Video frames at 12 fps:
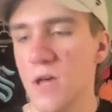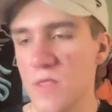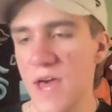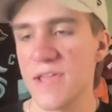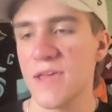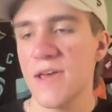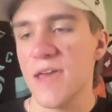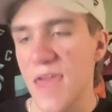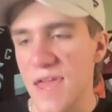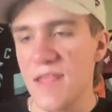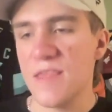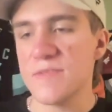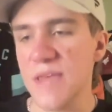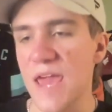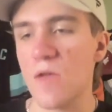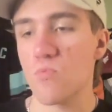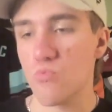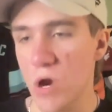Like, it is
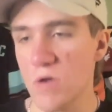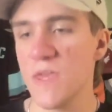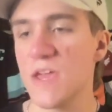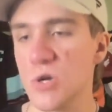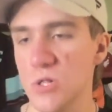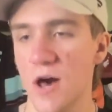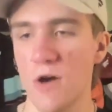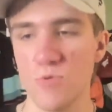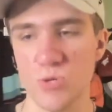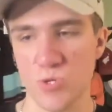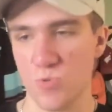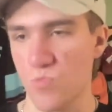a really close,